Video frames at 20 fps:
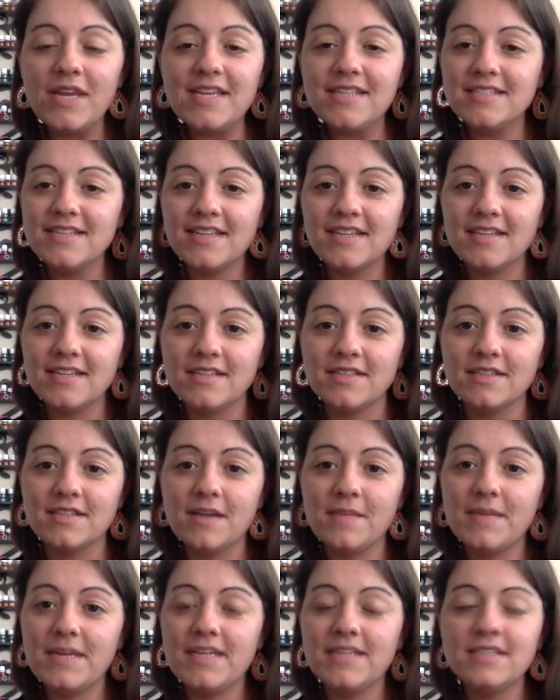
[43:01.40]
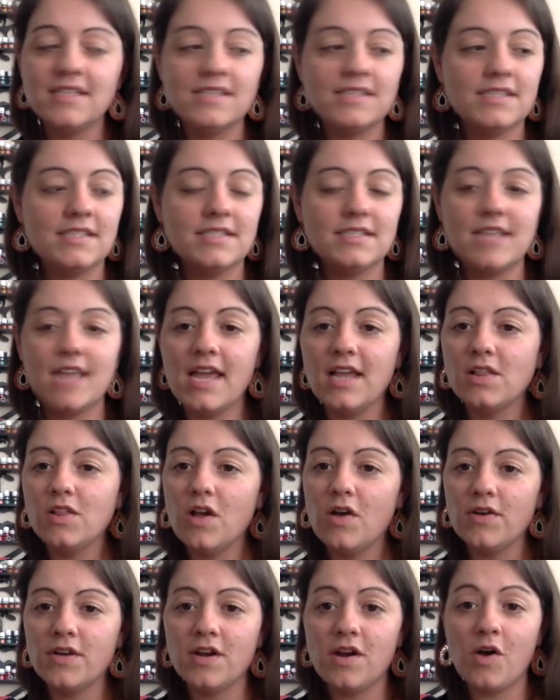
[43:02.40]
easy it is. I mean, it doesn't take
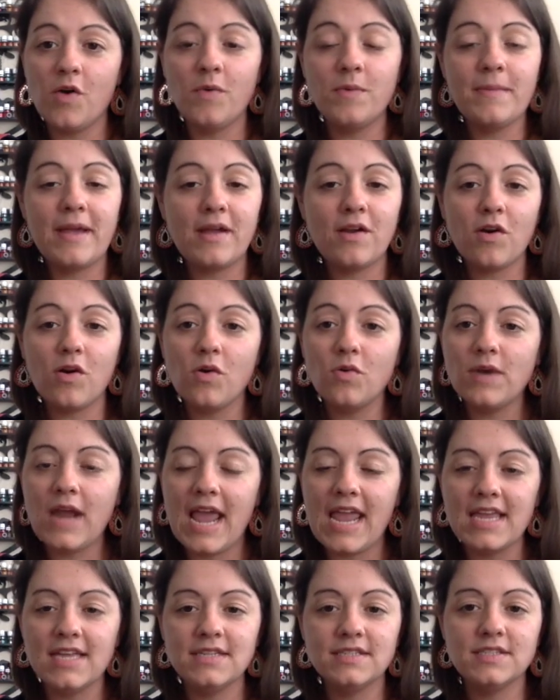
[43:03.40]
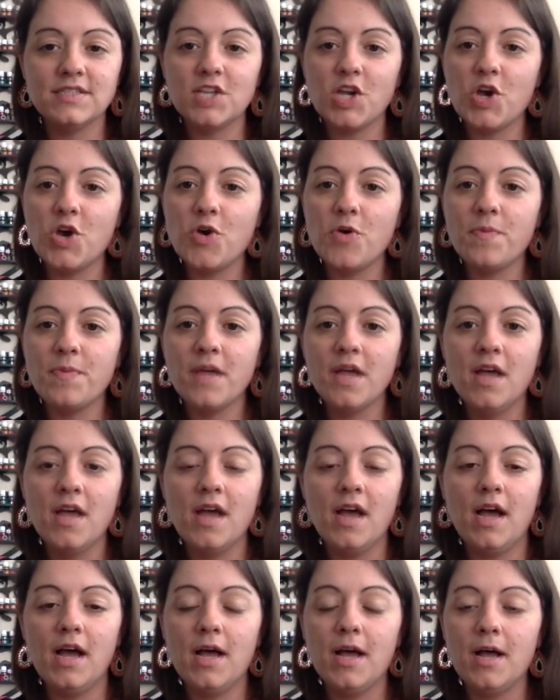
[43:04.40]
long at all. We make our own hand soap,
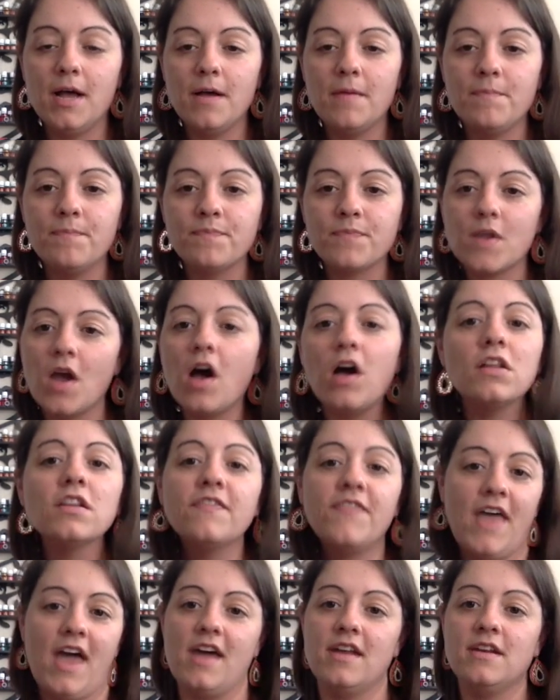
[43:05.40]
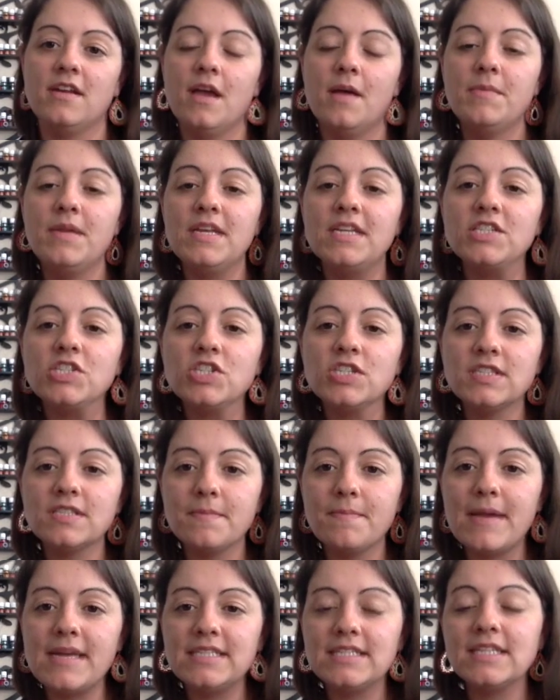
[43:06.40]
all of that. I mean, it's just
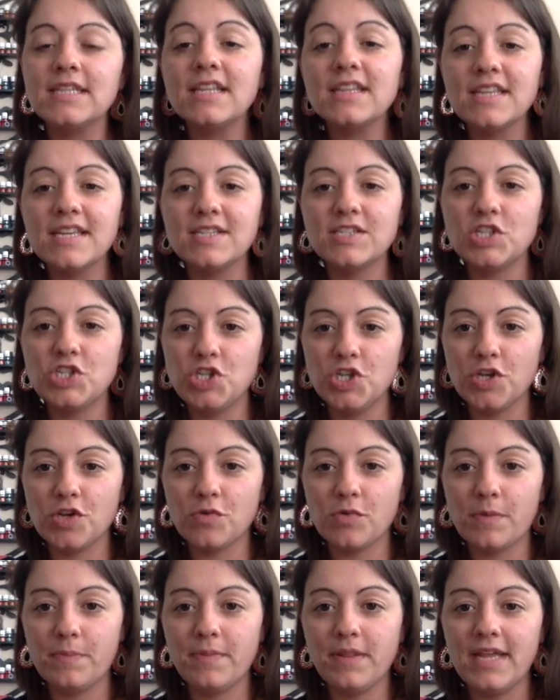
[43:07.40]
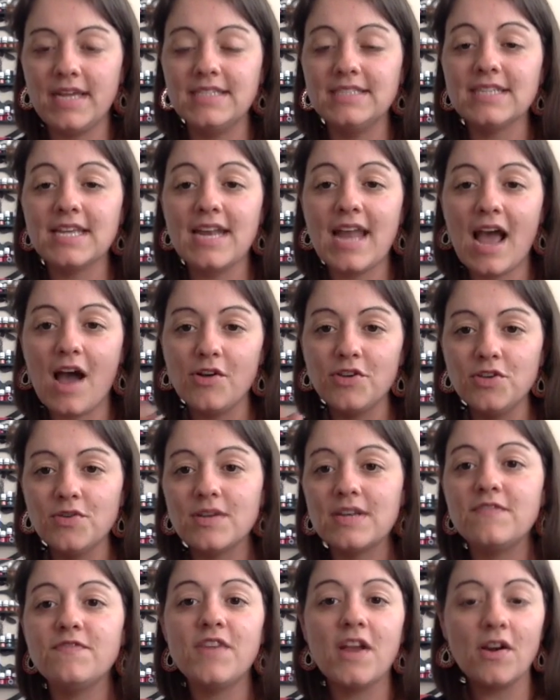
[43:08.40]
amazing the things that you can replace and how you
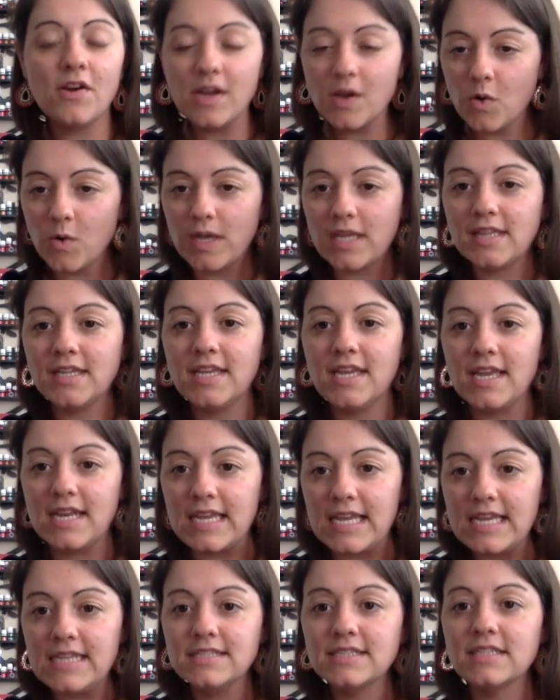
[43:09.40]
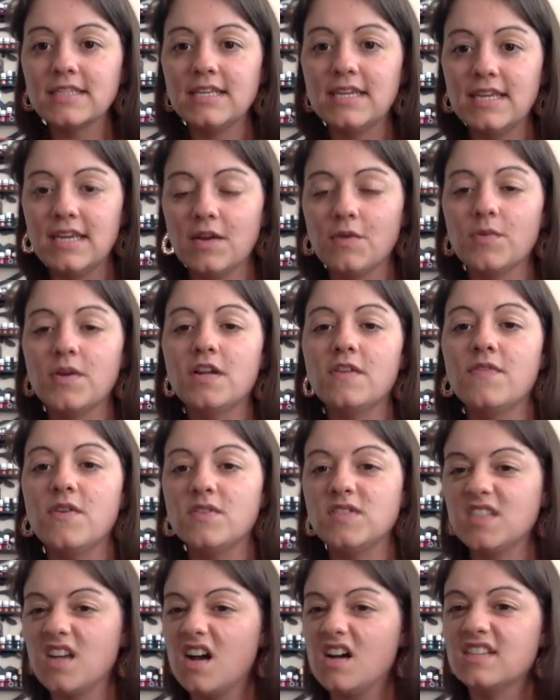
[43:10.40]
can very quickly and easily get rid of
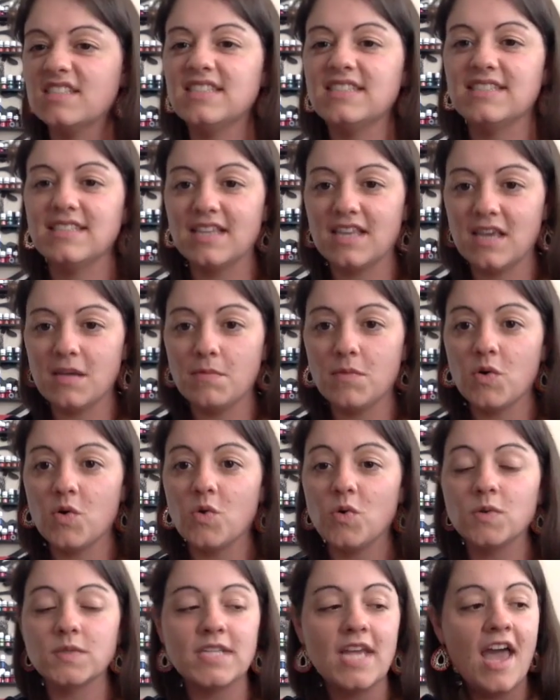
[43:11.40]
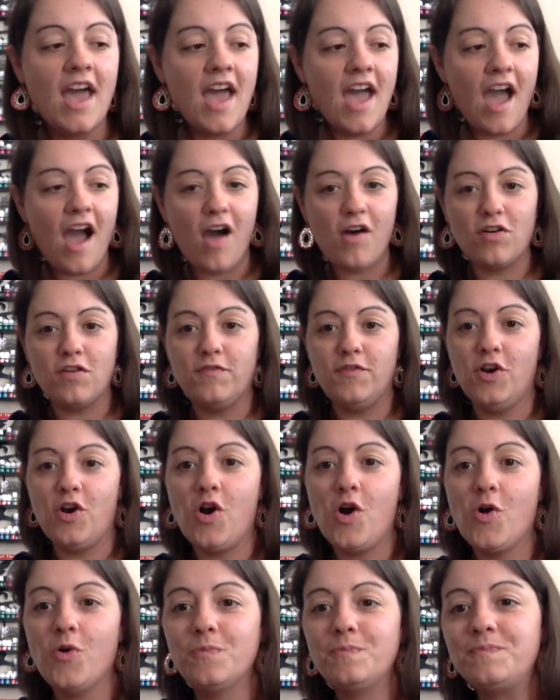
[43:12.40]
those toxins and chemicals out of your
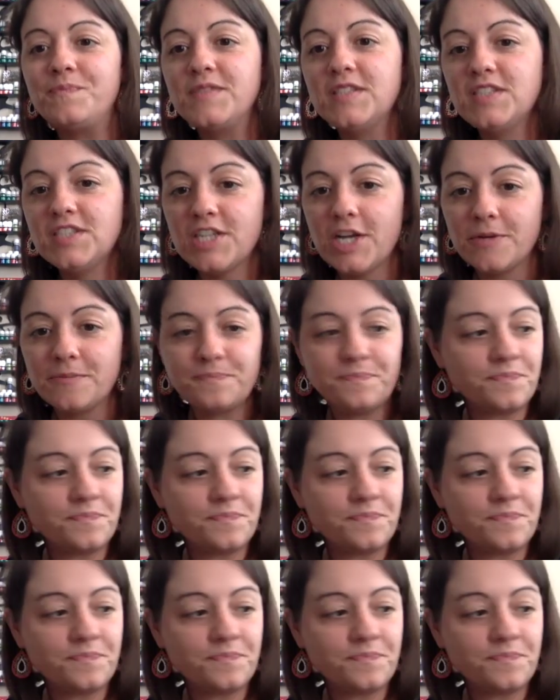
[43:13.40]
home. So